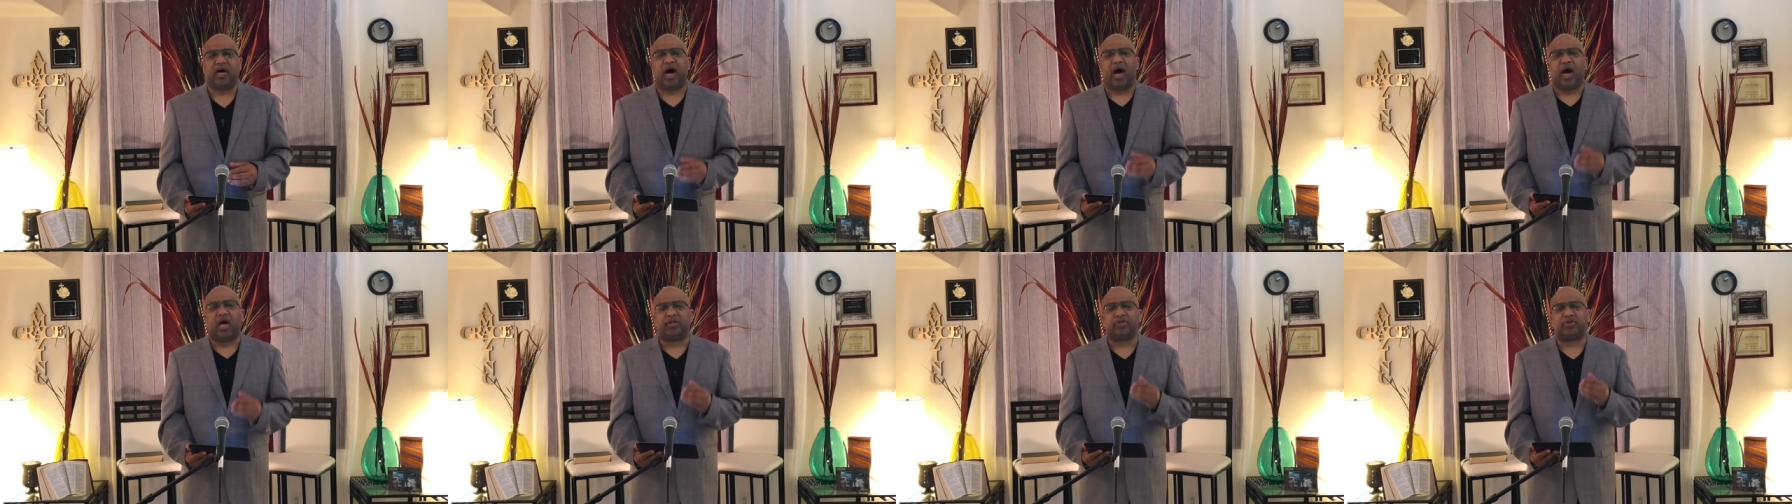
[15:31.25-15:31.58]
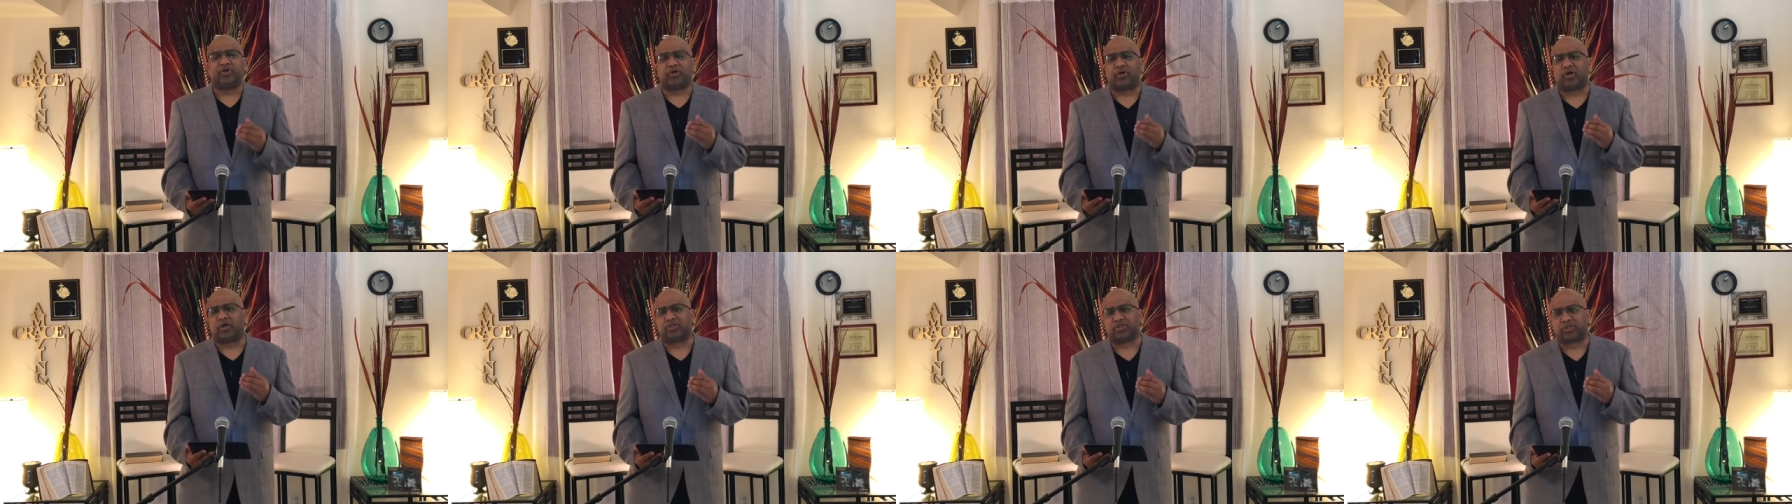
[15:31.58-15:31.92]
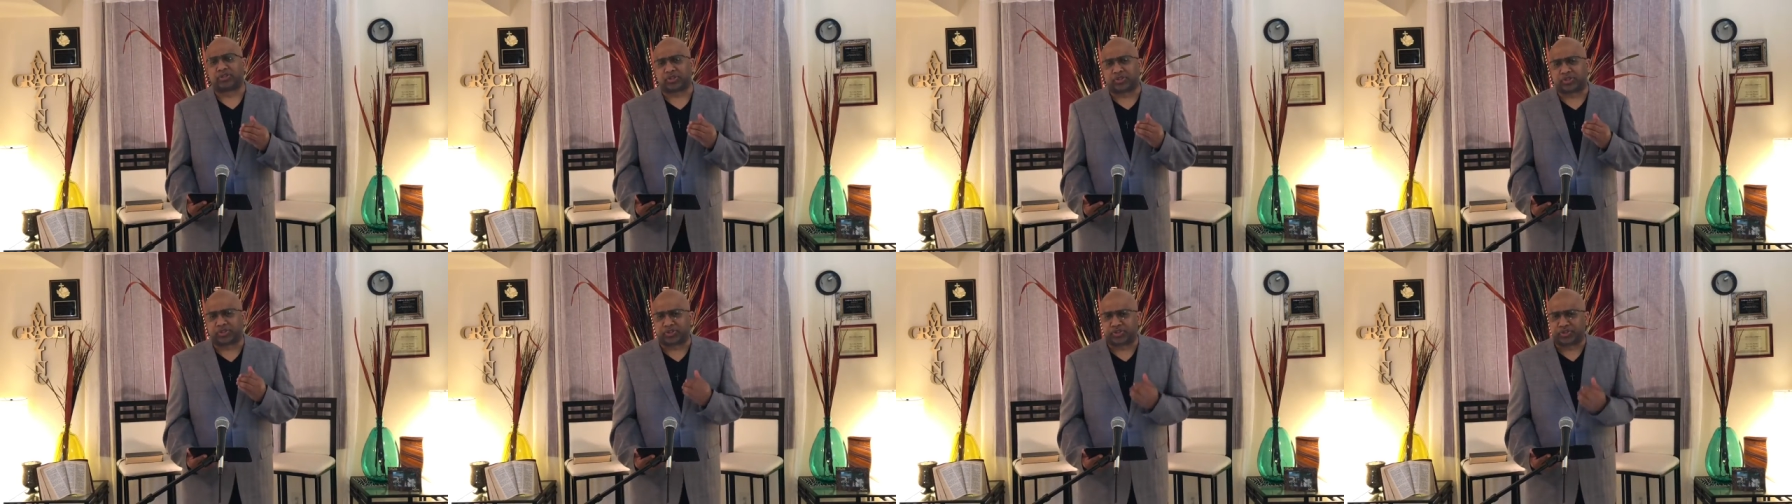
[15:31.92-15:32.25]
under a
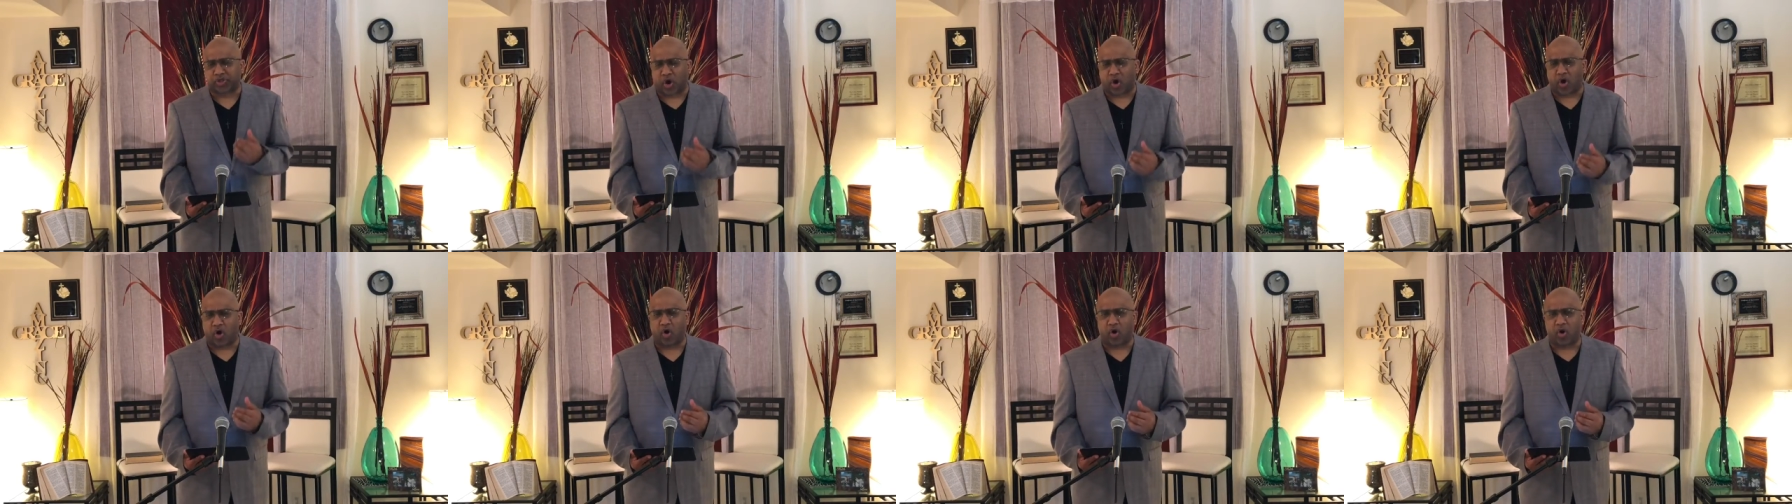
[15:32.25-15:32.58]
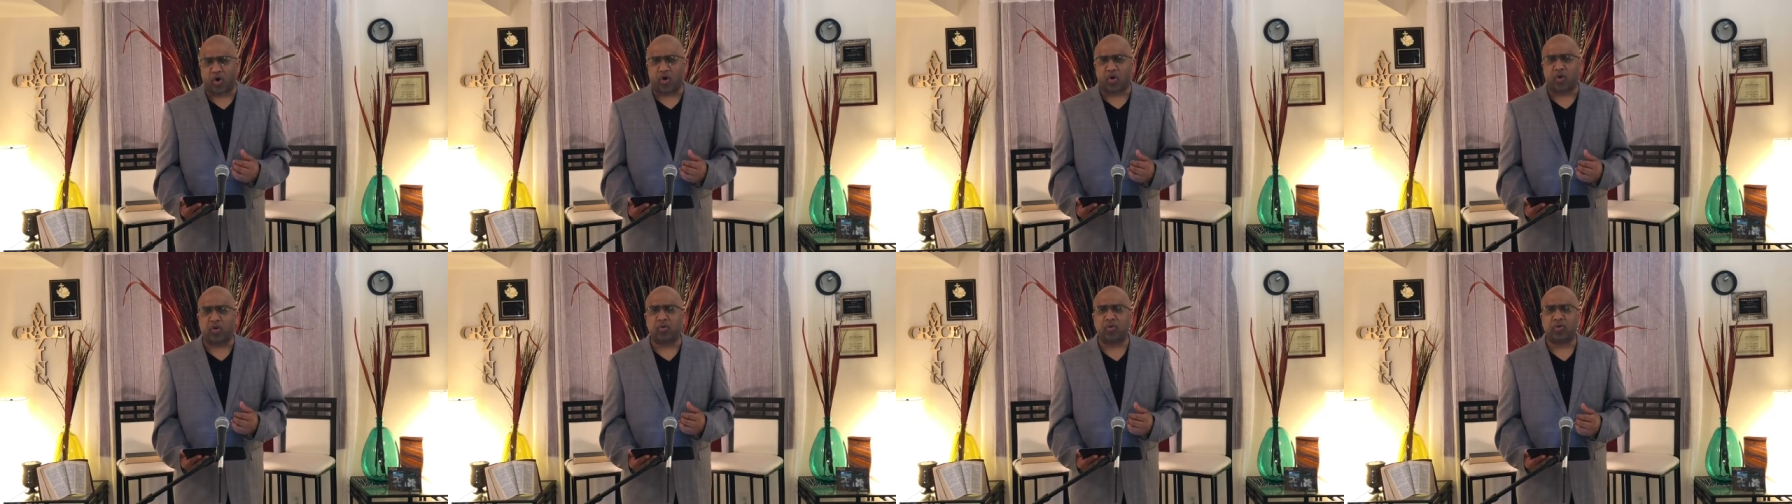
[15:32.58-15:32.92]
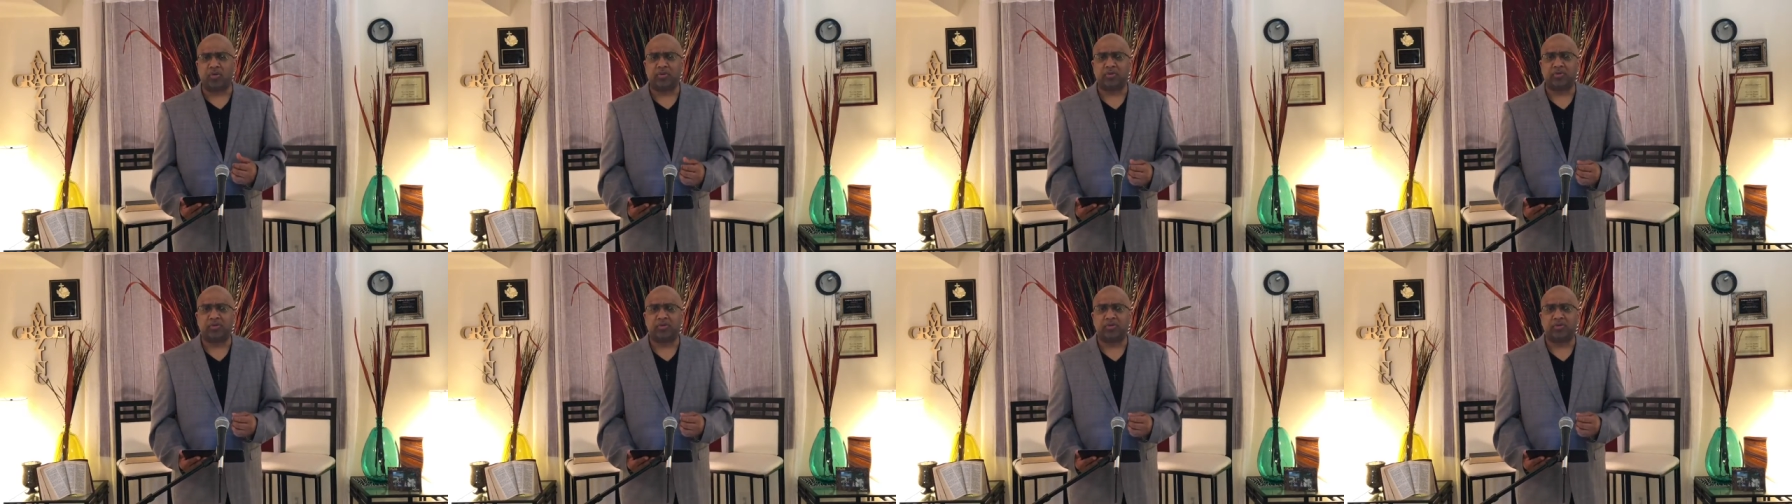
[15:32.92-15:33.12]
Saul